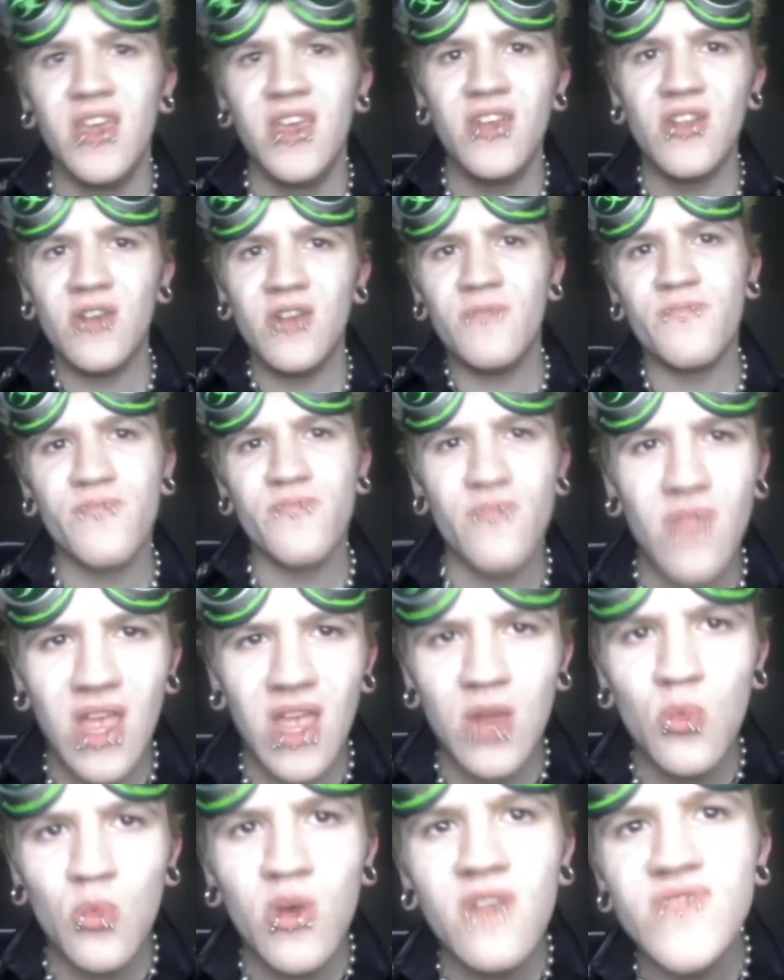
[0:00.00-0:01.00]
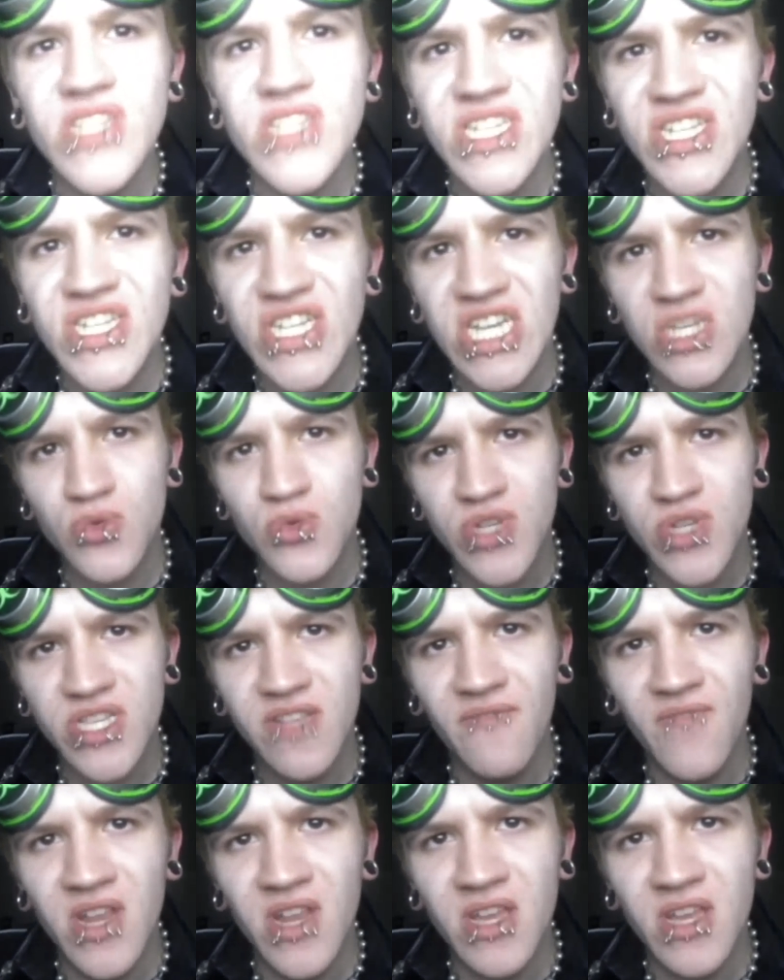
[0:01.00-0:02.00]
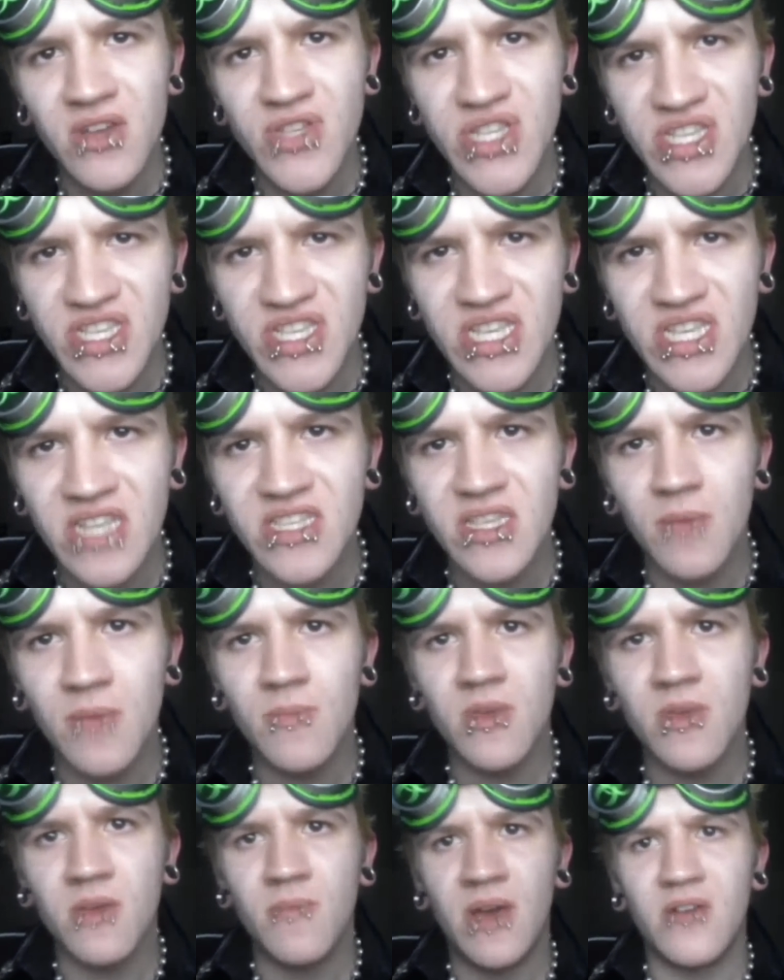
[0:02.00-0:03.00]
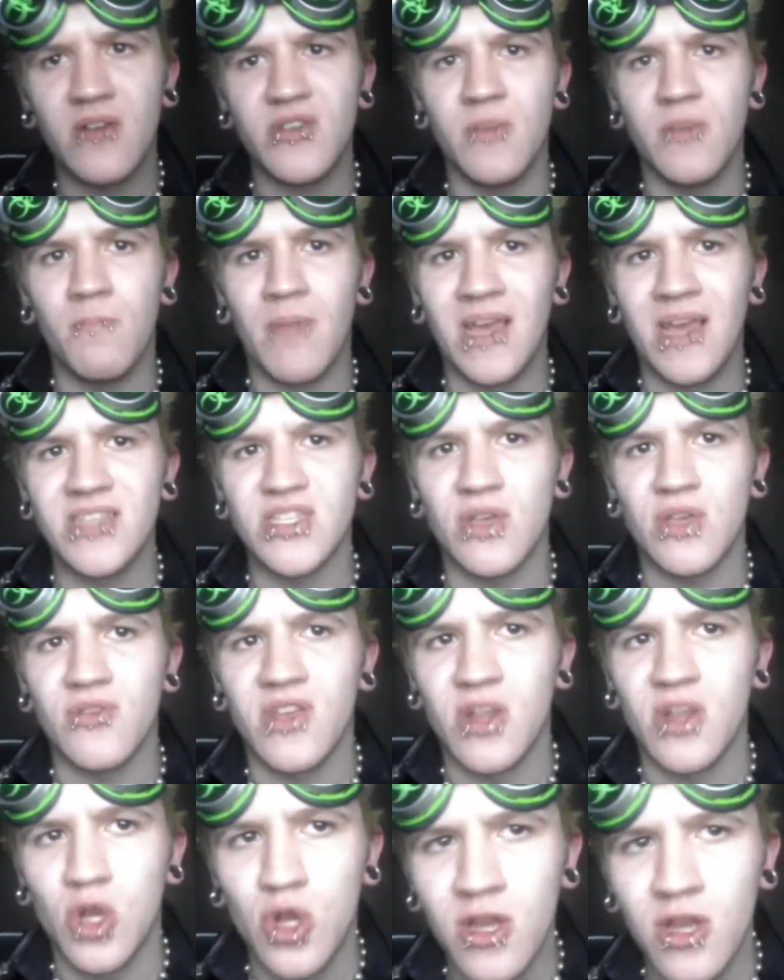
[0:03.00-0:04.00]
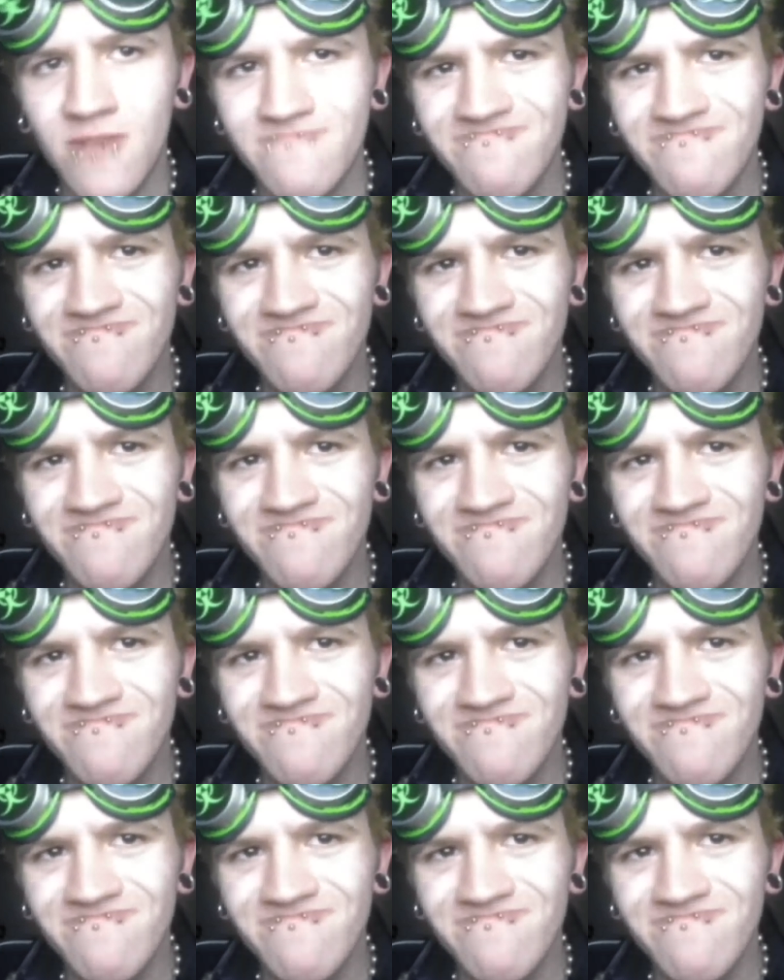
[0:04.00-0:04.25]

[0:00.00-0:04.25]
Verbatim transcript: You know, in one of TJ's recent videos, he said something about debates on the internet.